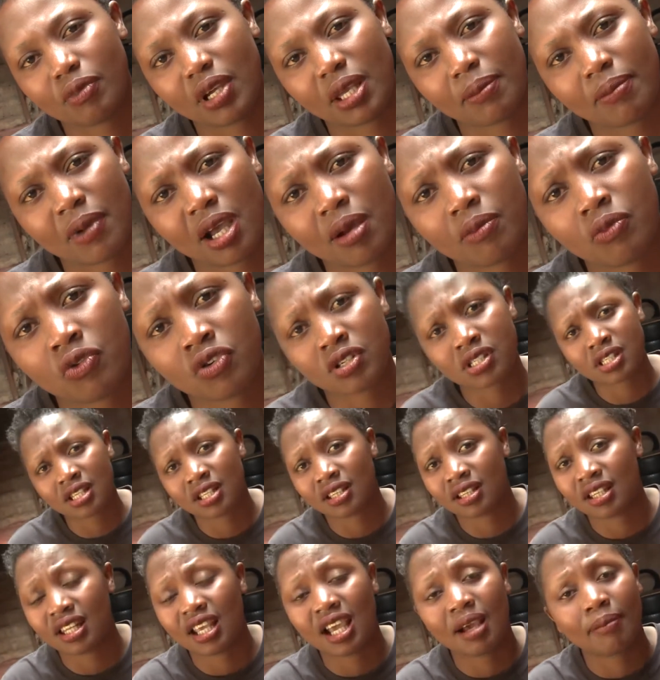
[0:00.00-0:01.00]
My mom
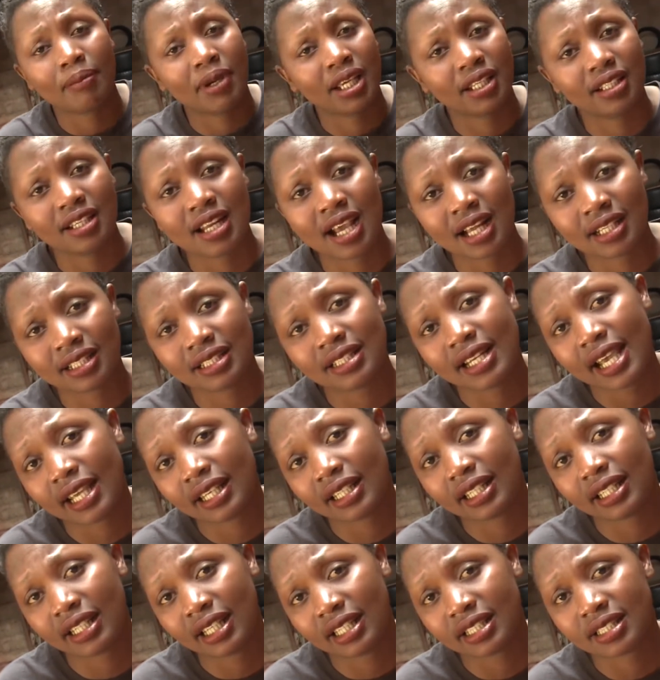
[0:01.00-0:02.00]
wasn't there, my dad
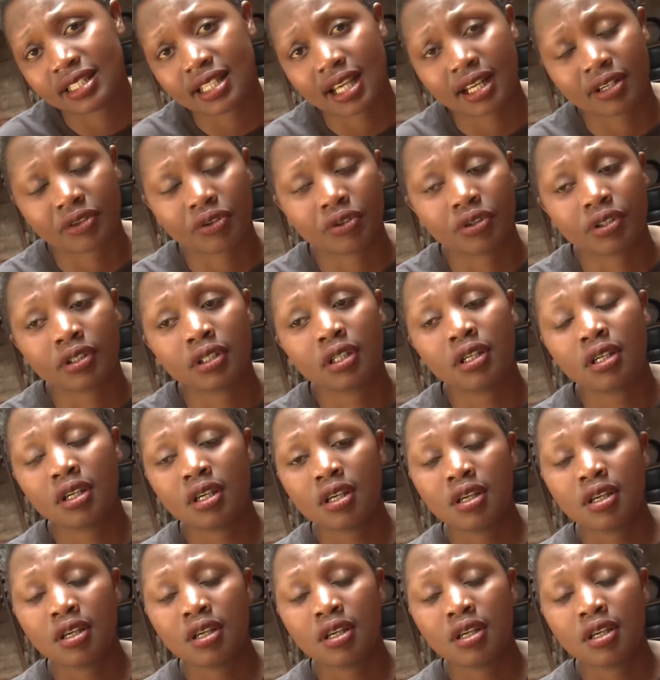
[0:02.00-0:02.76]
died later on.